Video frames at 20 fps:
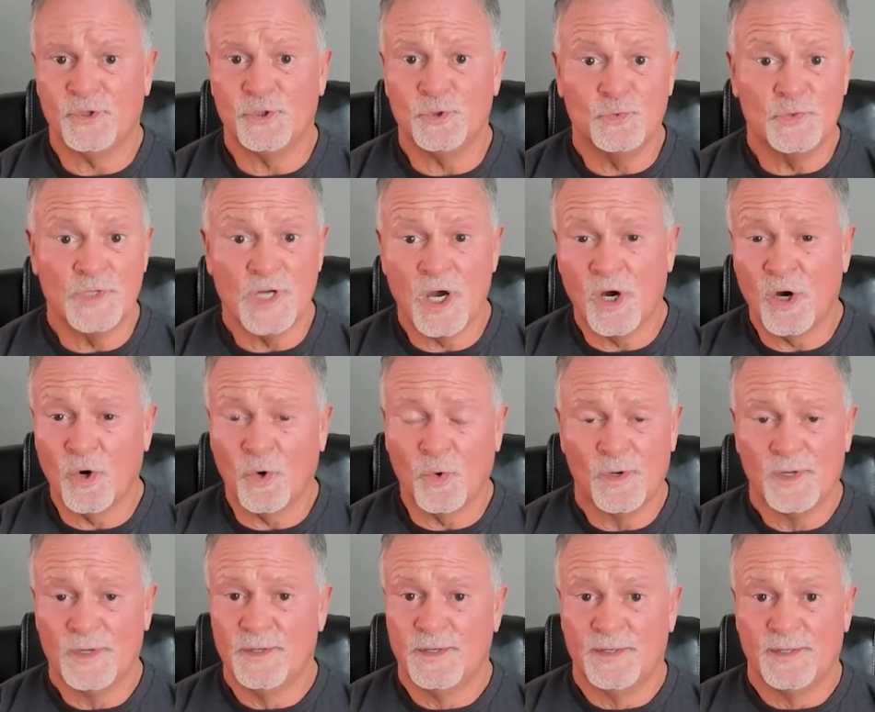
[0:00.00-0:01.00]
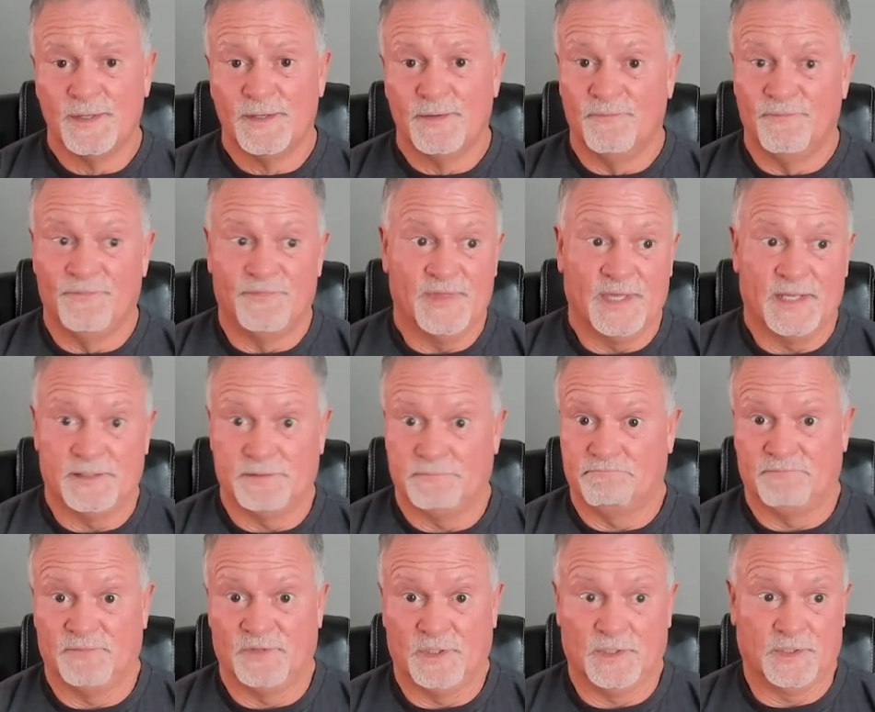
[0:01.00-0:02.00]
do you know that
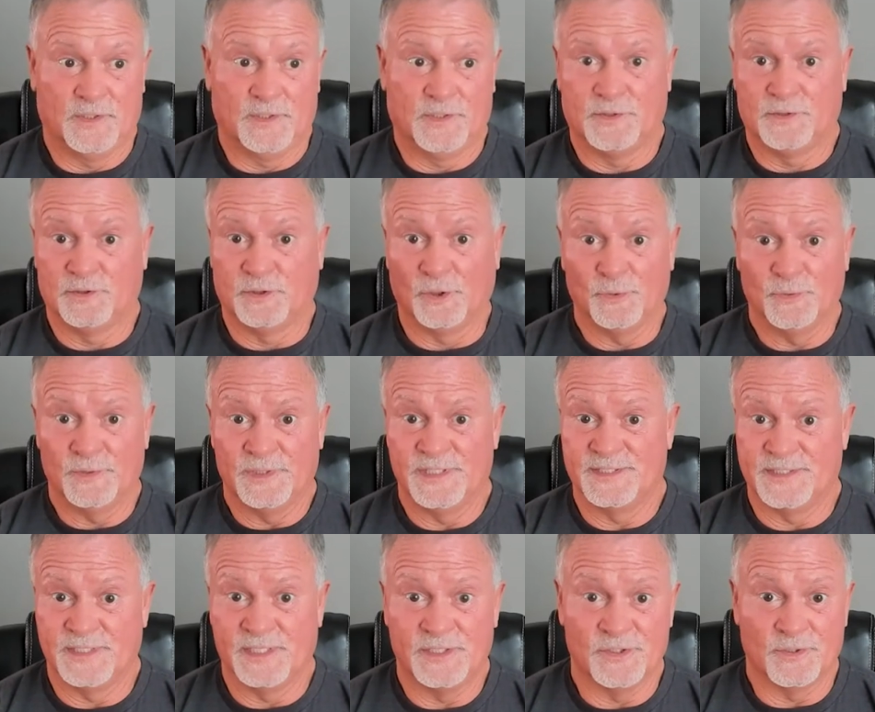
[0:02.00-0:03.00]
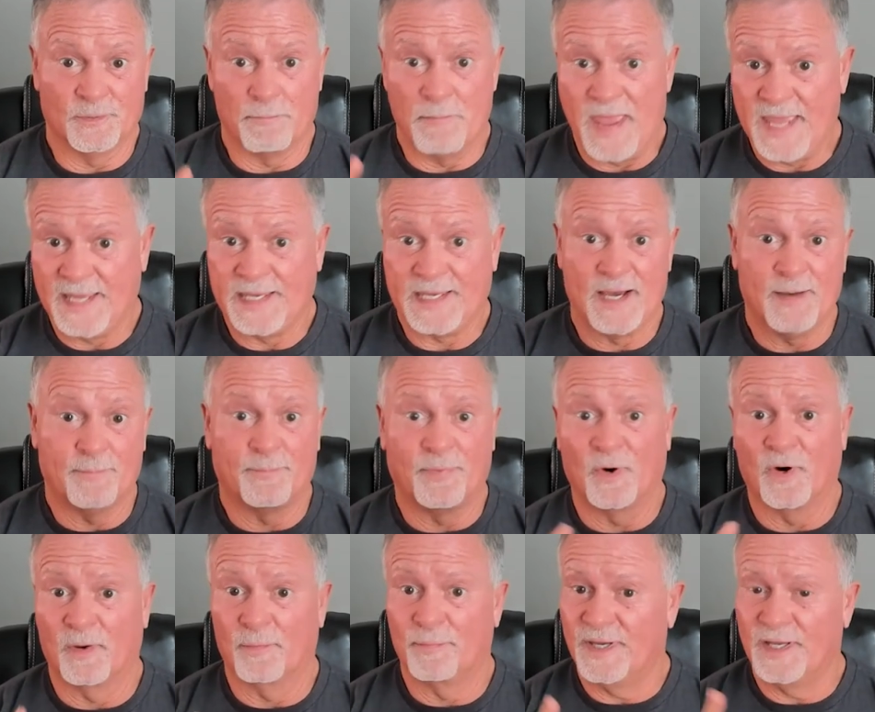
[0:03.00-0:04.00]
gluten is in your makeup
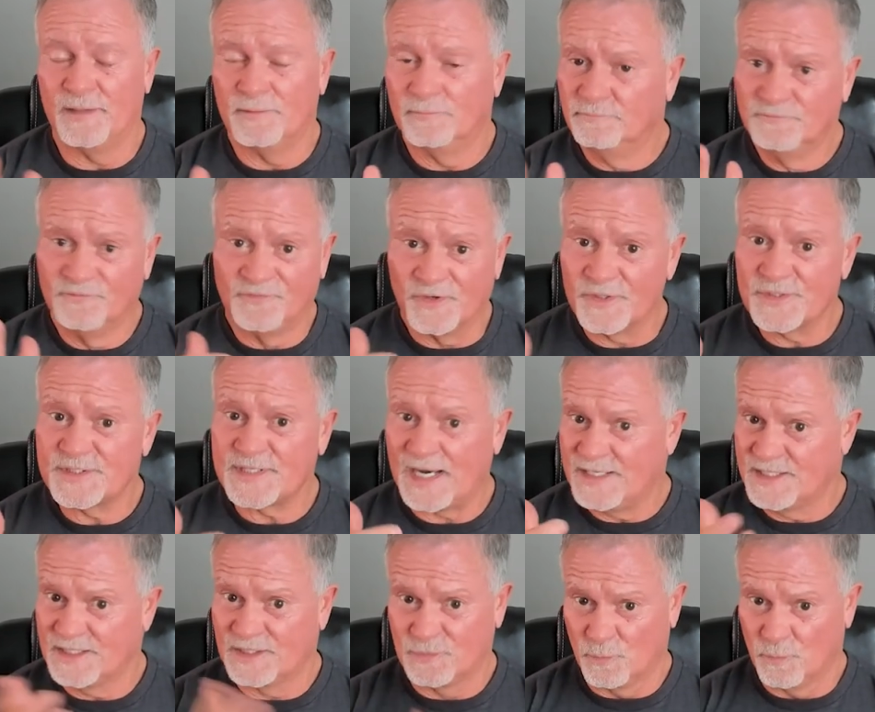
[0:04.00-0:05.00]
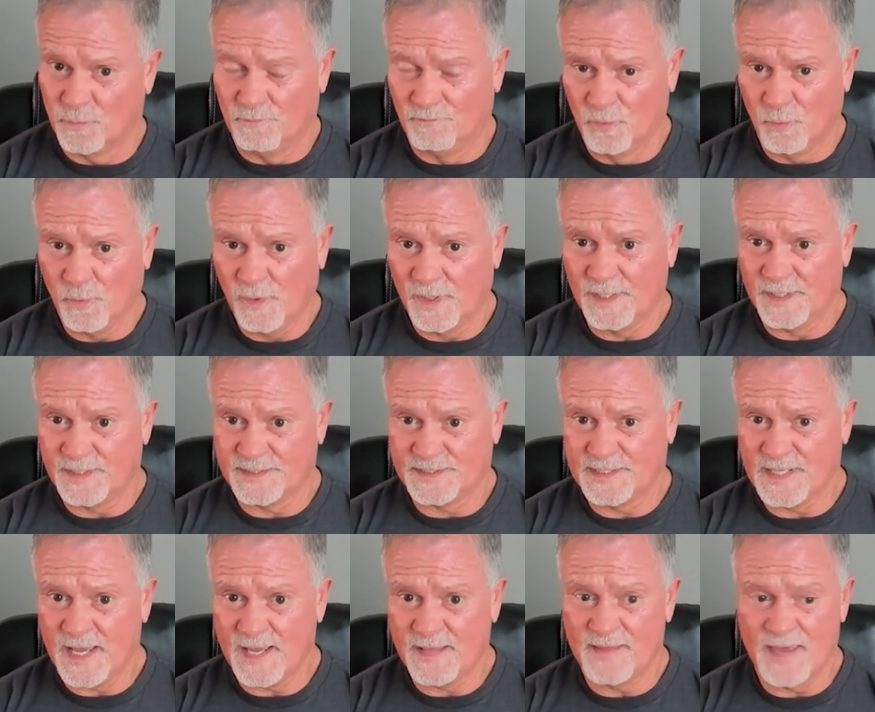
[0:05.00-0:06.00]
or but first i just wanted to
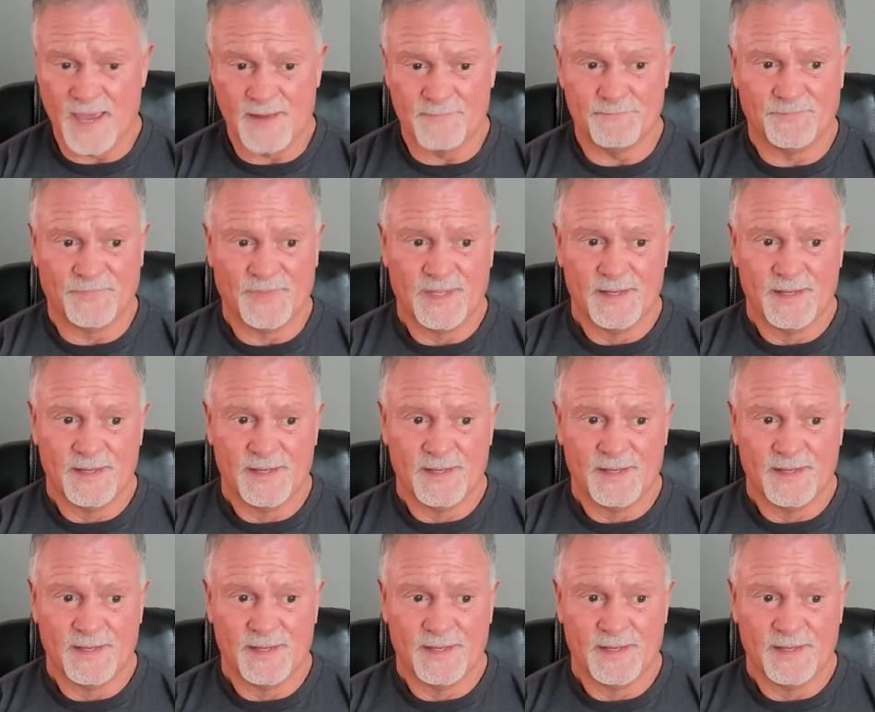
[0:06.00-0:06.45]
say that